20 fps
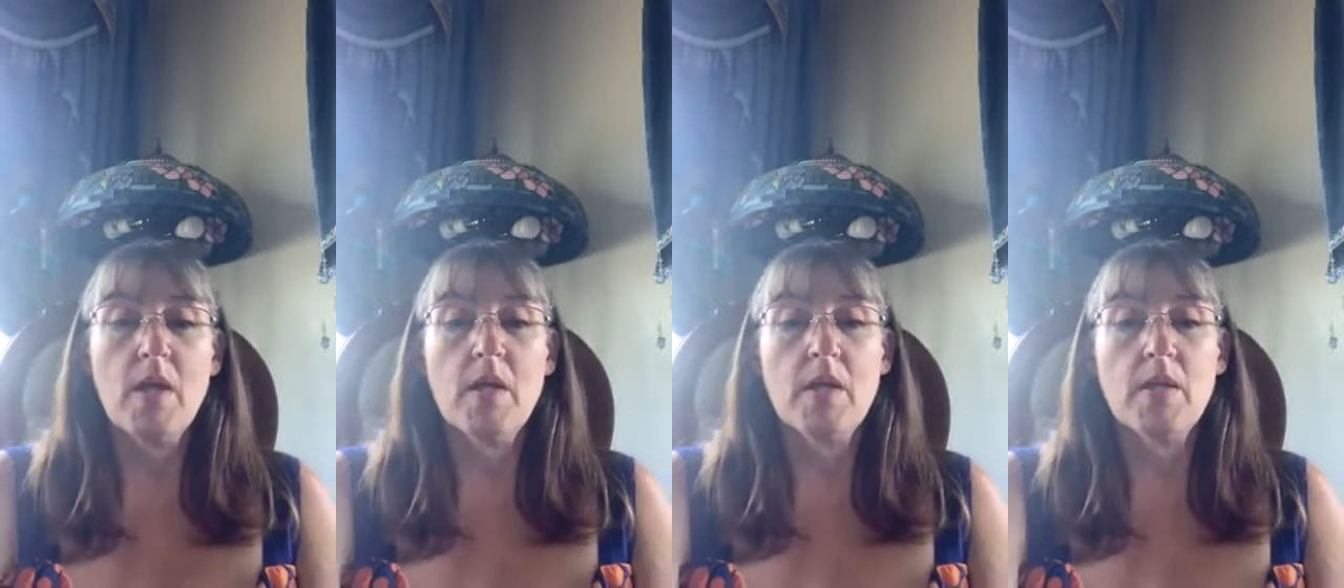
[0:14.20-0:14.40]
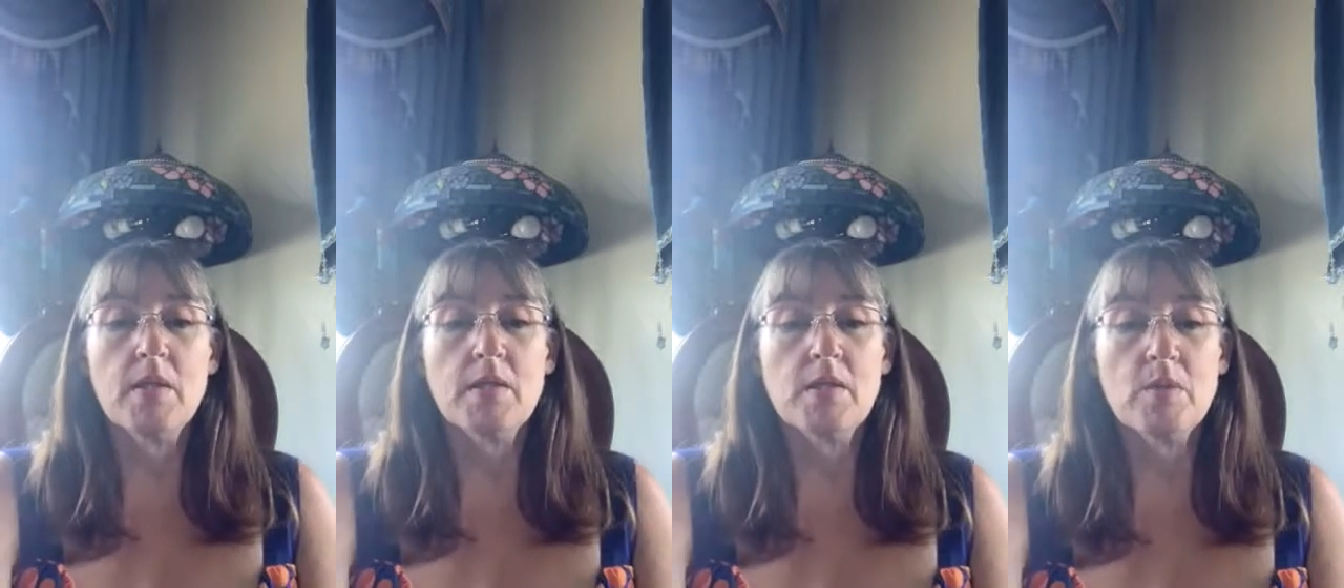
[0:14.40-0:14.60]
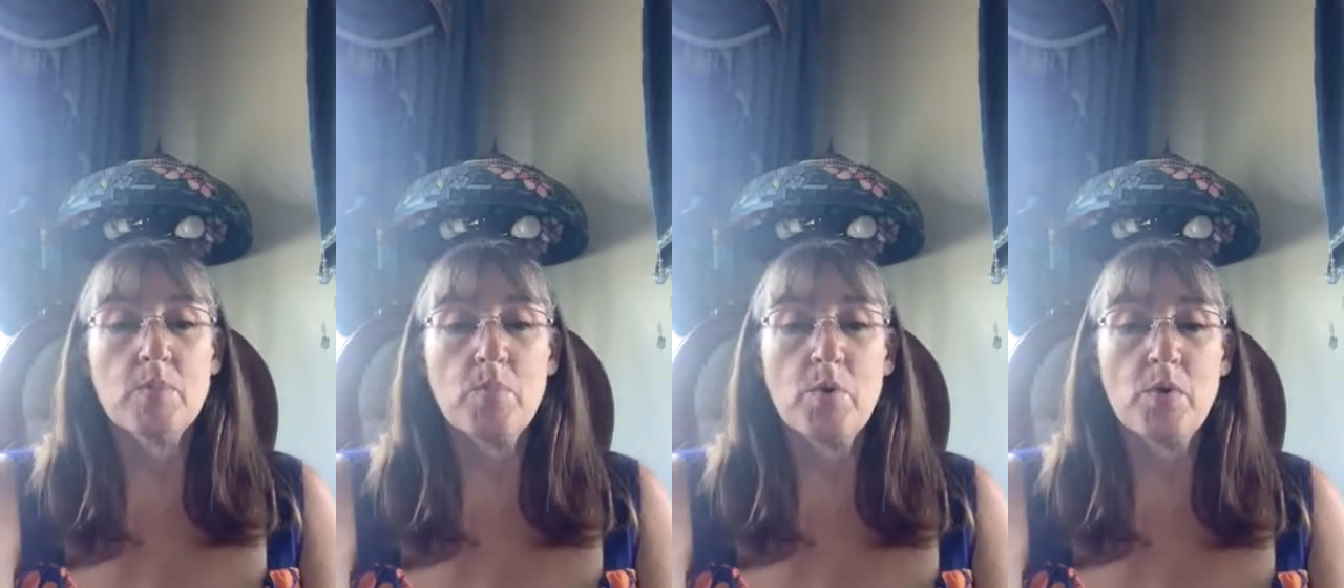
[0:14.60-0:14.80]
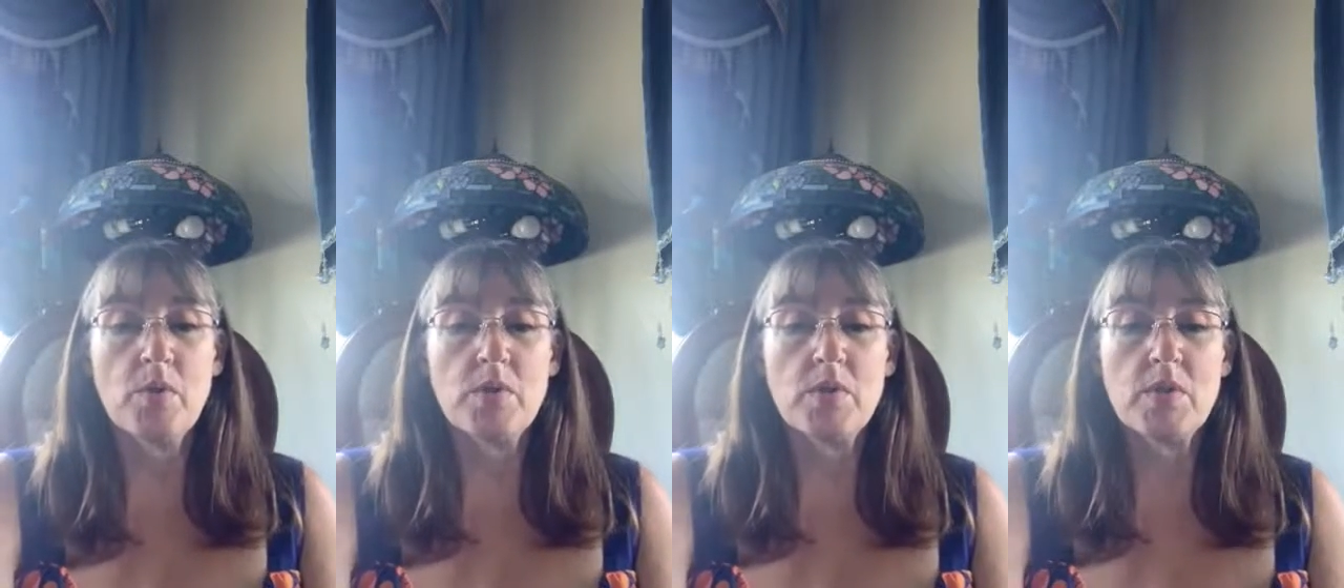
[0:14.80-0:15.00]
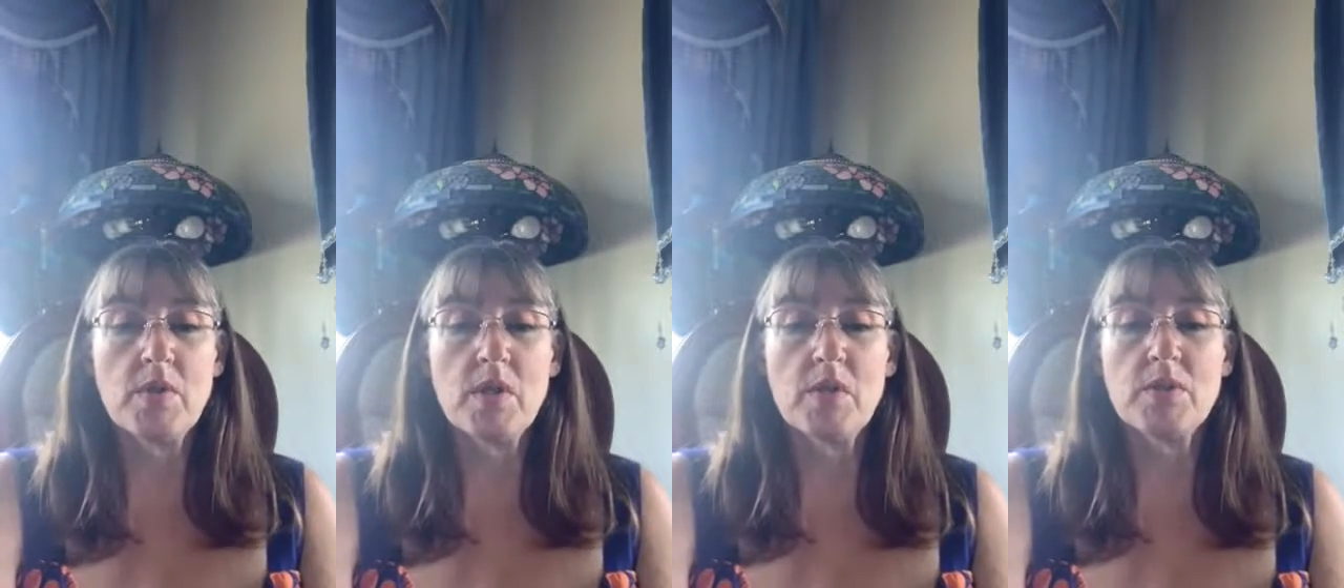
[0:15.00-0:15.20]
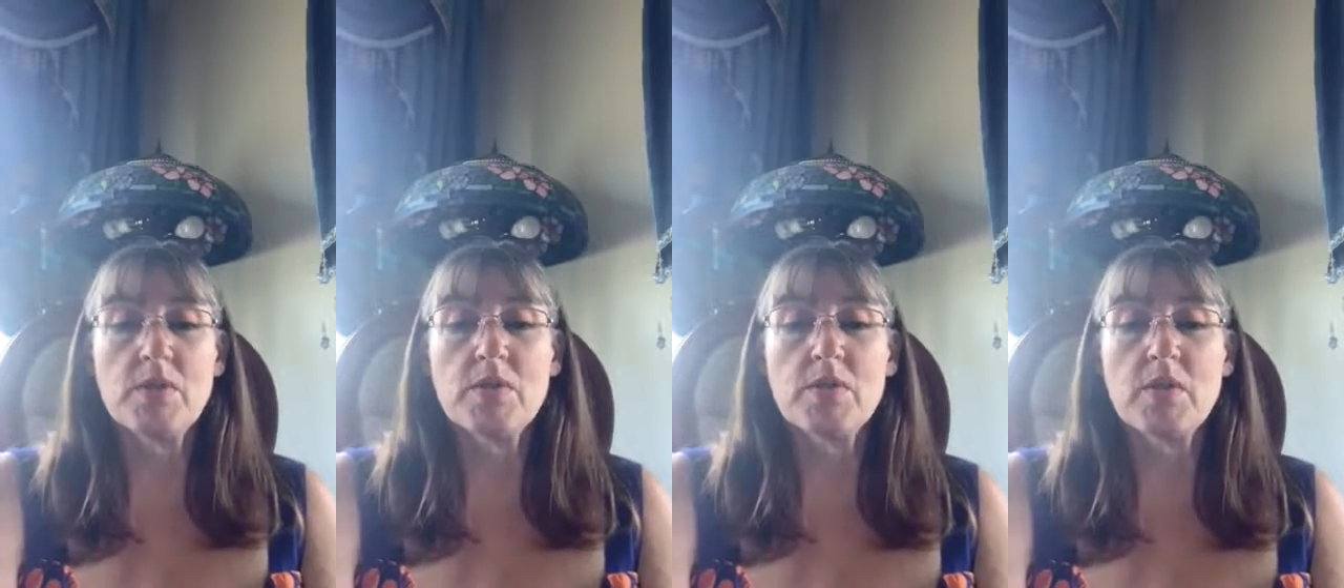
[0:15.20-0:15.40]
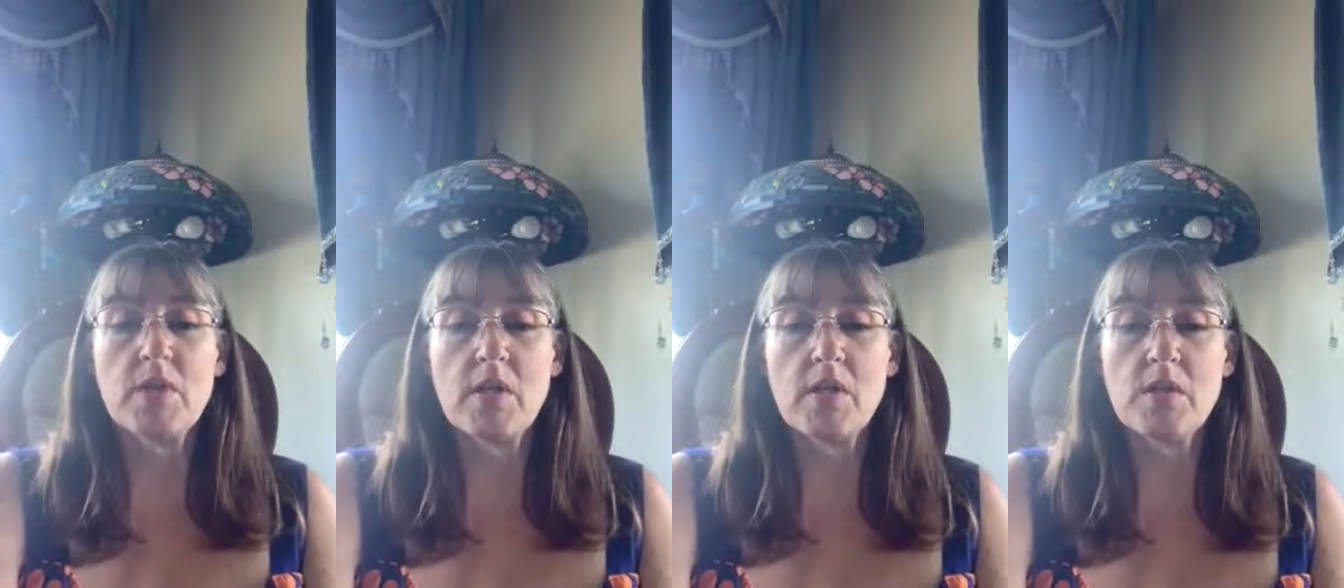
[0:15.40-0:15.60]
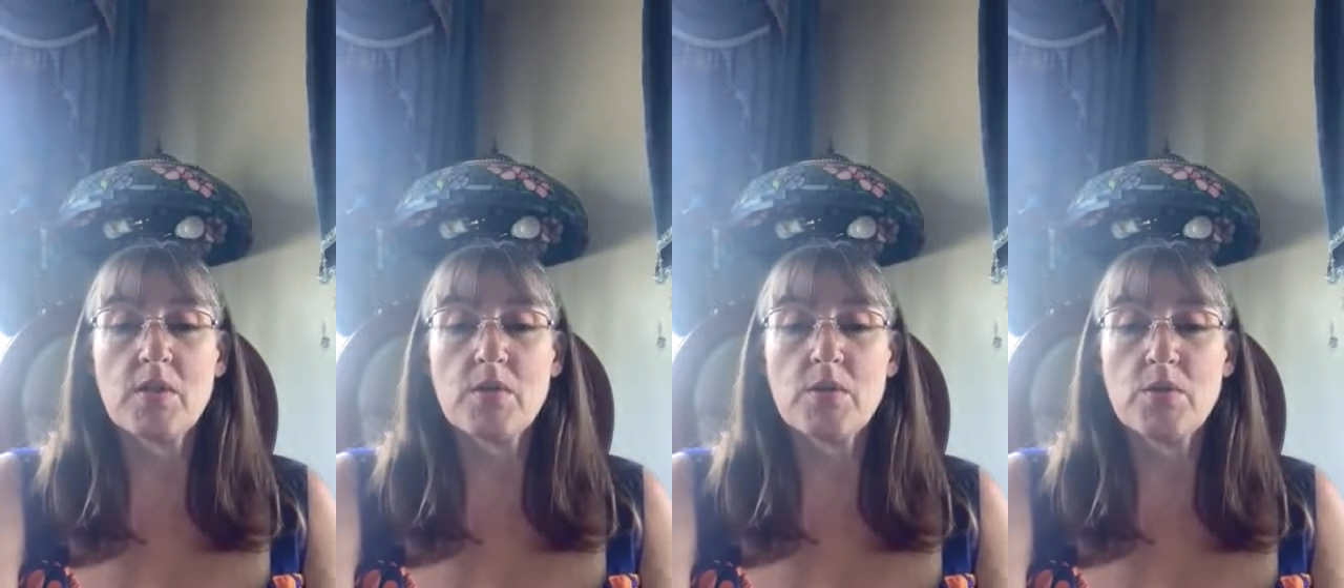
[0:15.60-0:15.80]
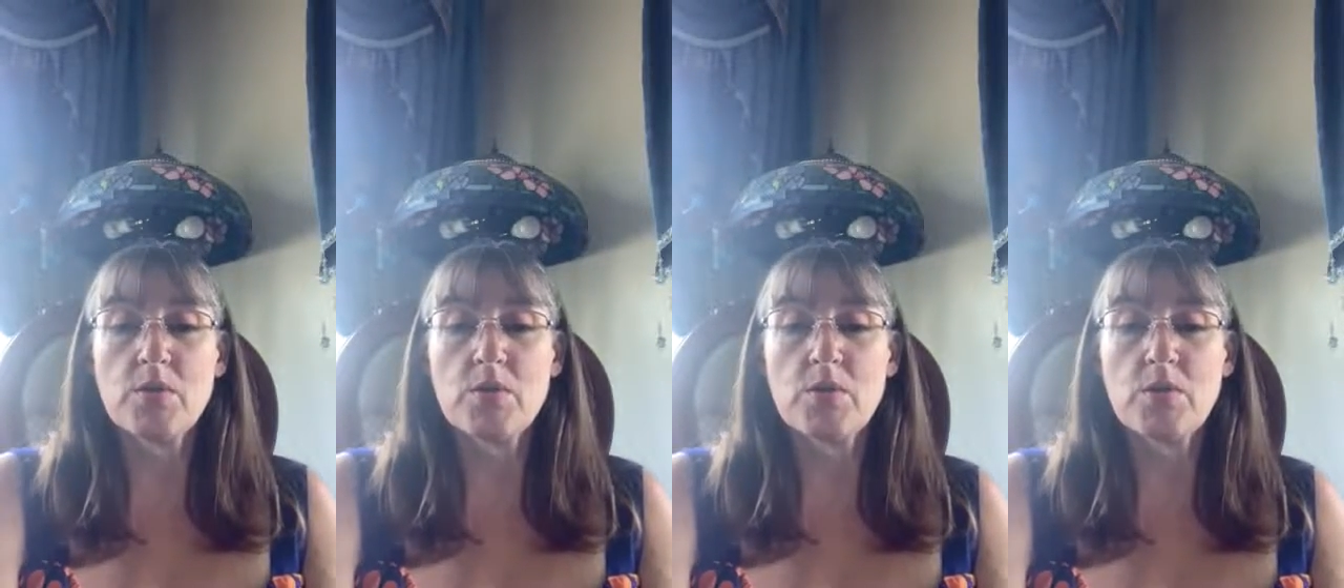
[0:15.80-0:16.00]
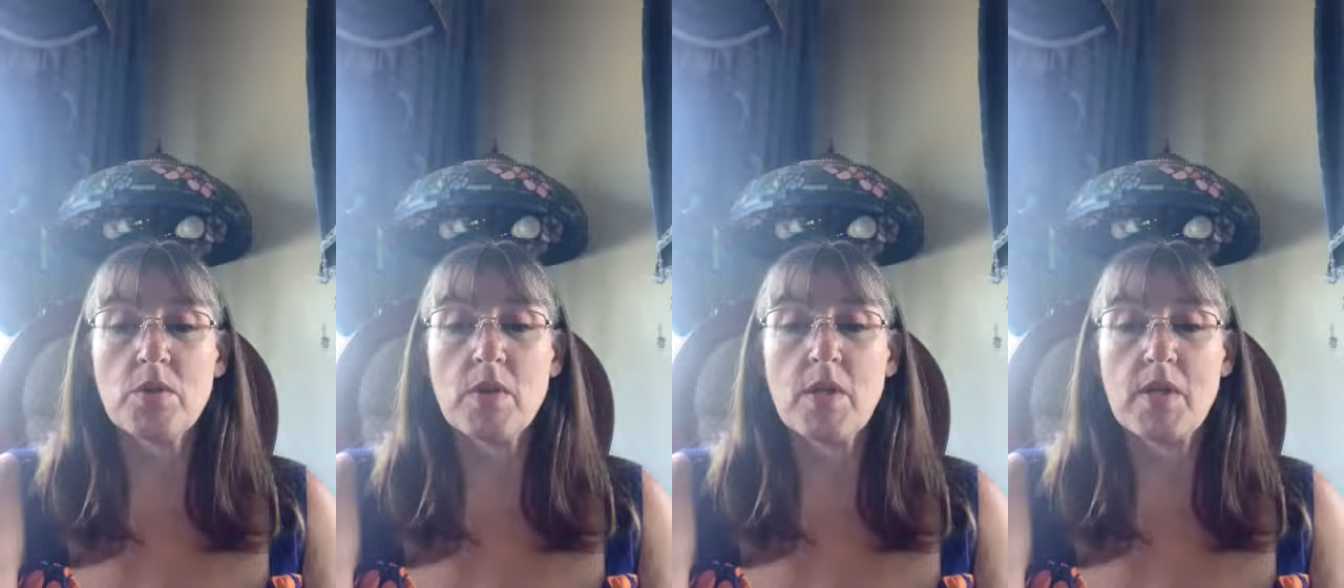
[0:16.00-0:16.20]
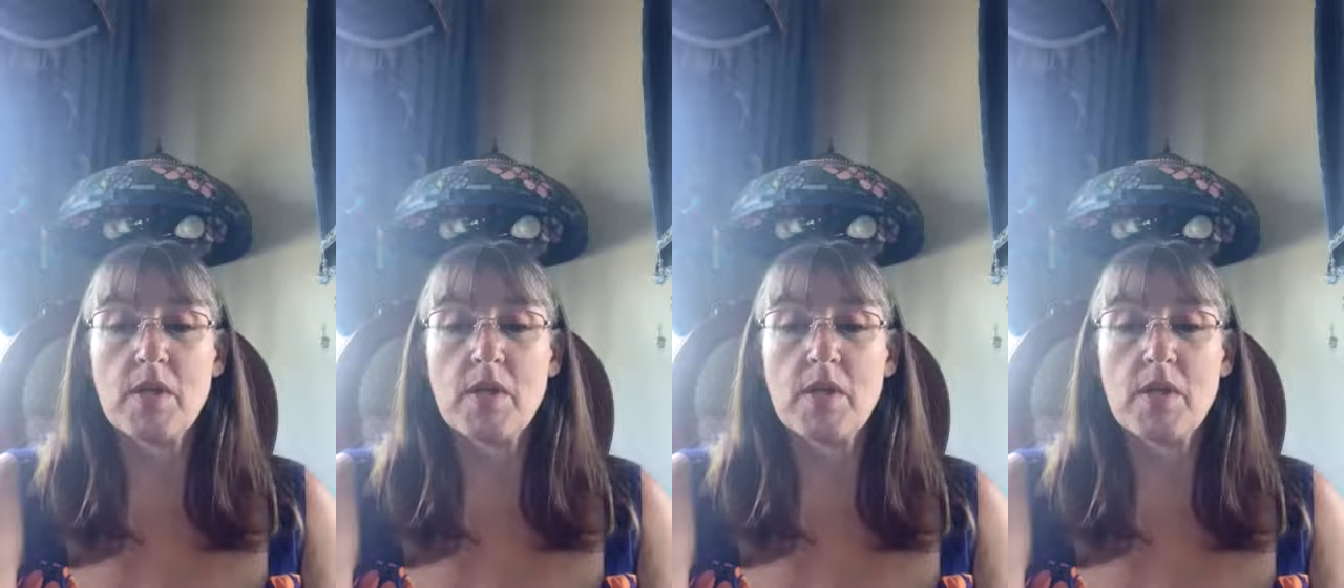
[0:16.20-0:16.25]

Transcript: It is important to understand the social